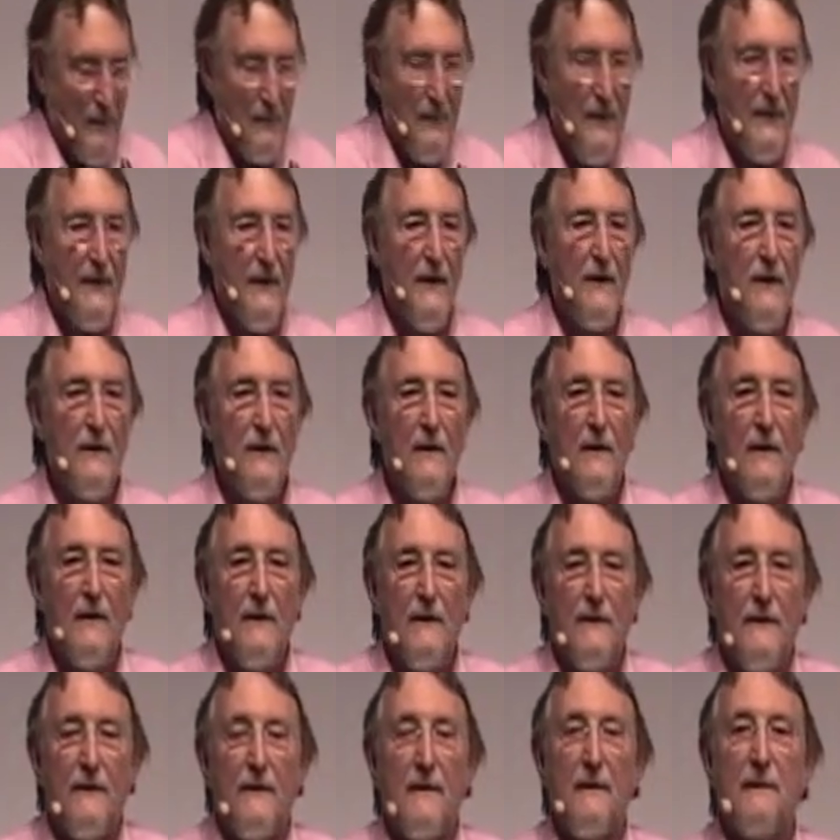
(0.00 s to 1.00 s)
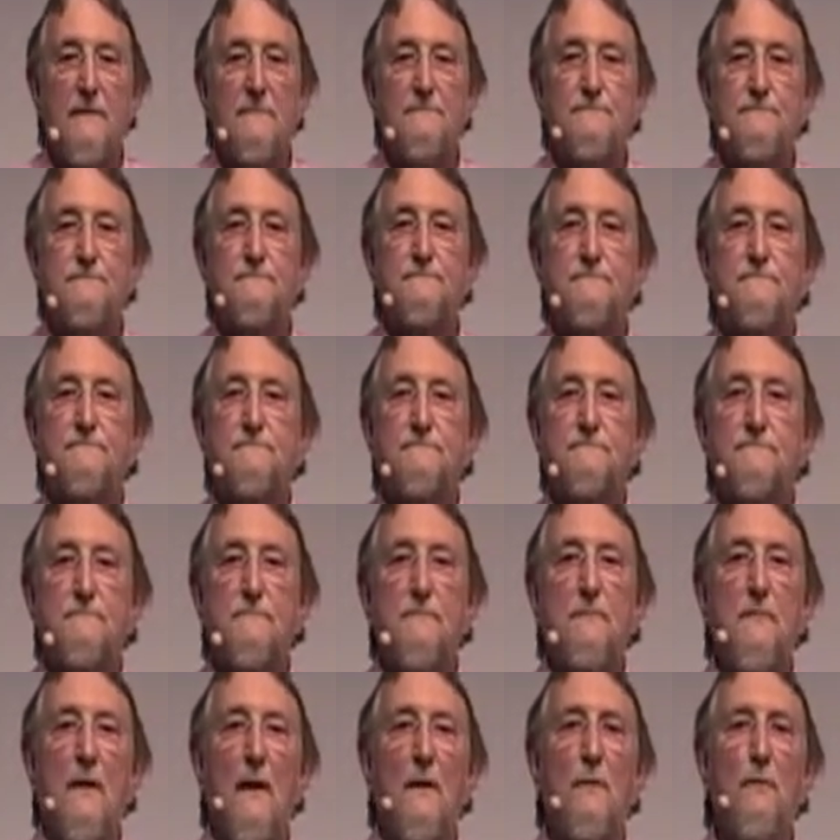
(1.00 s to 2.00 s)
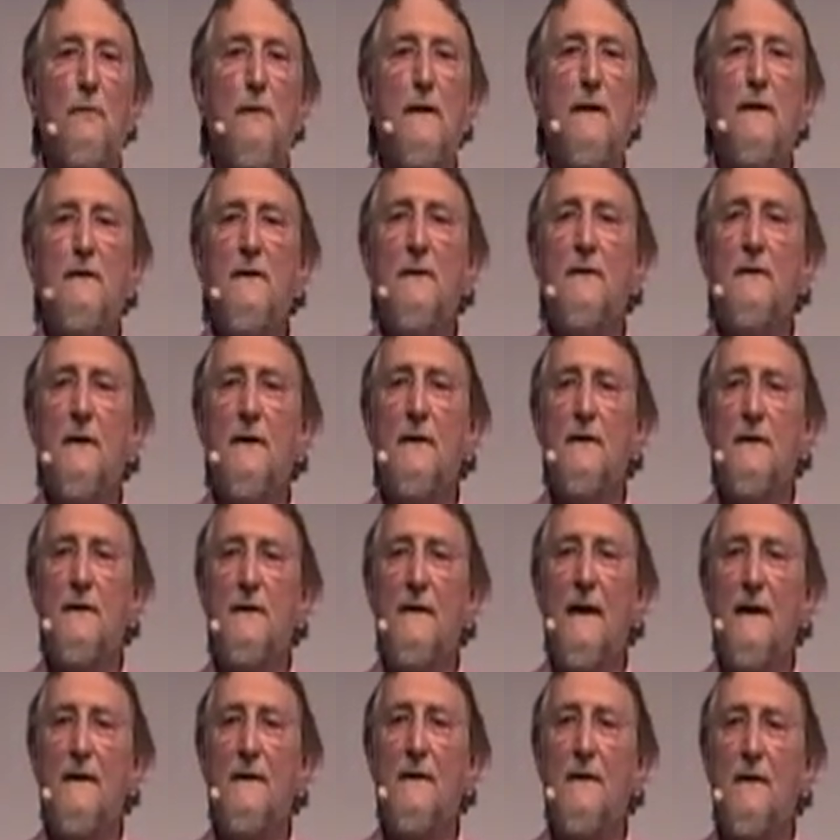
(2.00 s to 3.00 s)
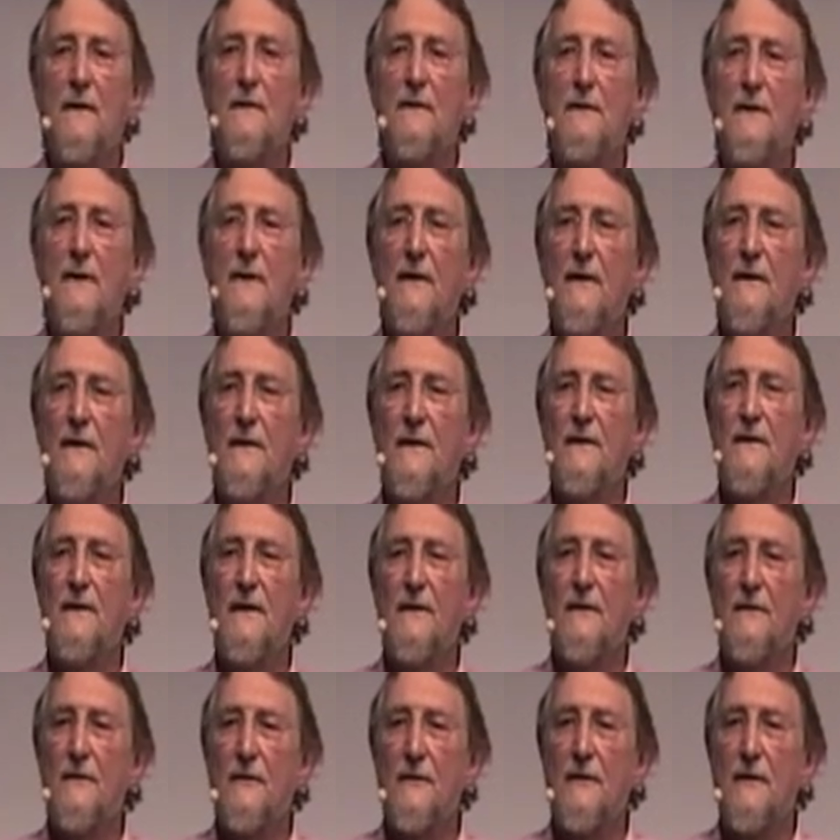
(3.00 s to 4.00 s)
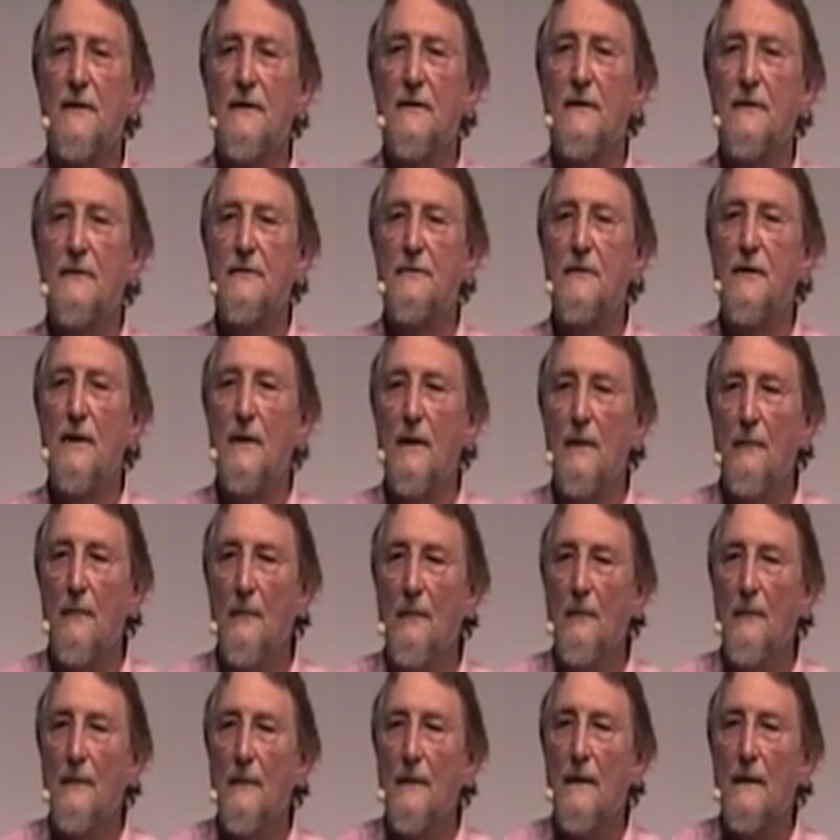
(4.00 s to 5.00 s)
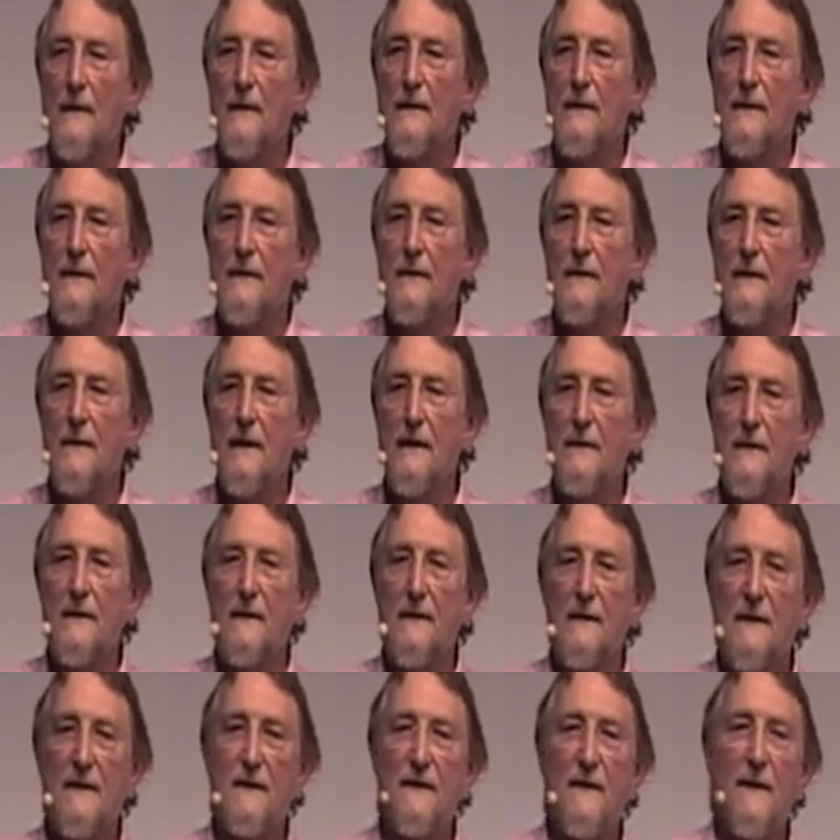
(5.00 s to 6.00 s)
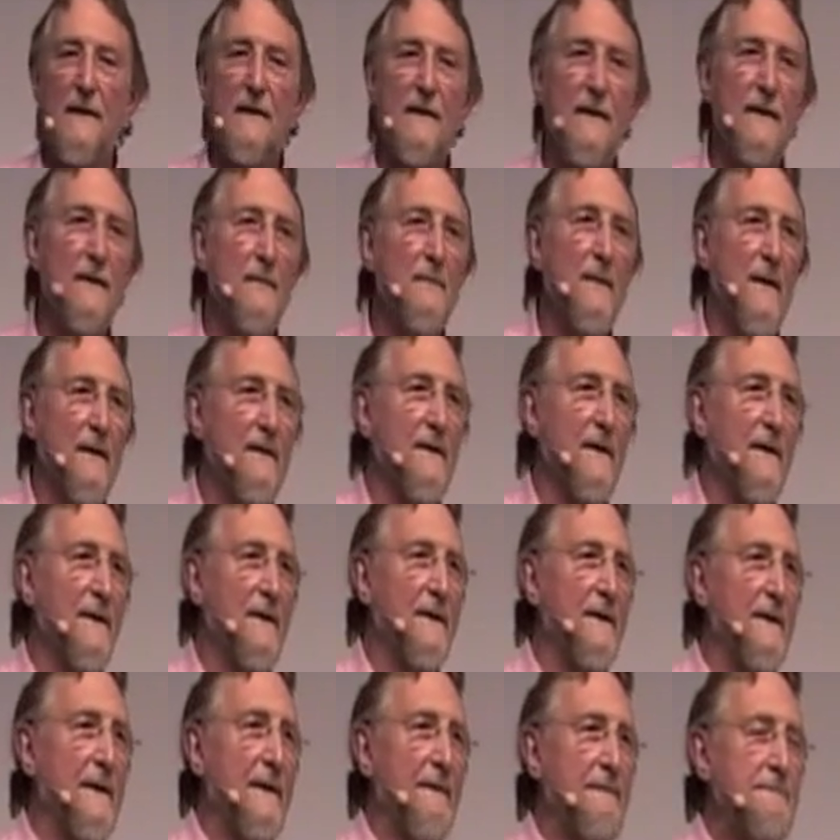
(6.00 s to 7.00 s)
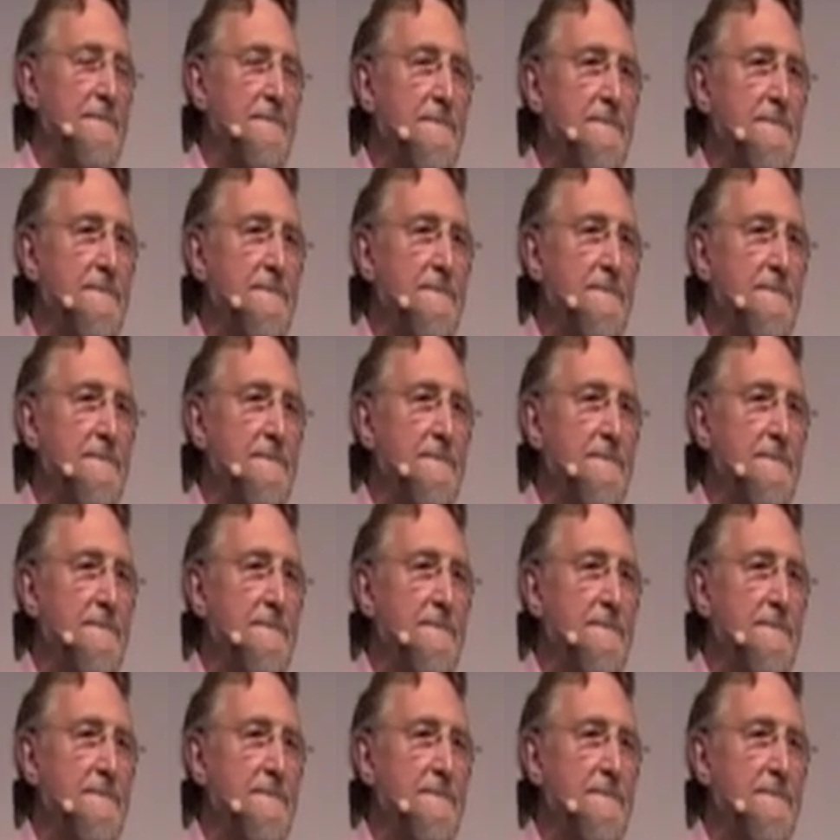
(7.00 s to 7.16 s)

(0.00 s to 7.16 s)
Because where are you going to get the alternatives from that you're going to decide amongst?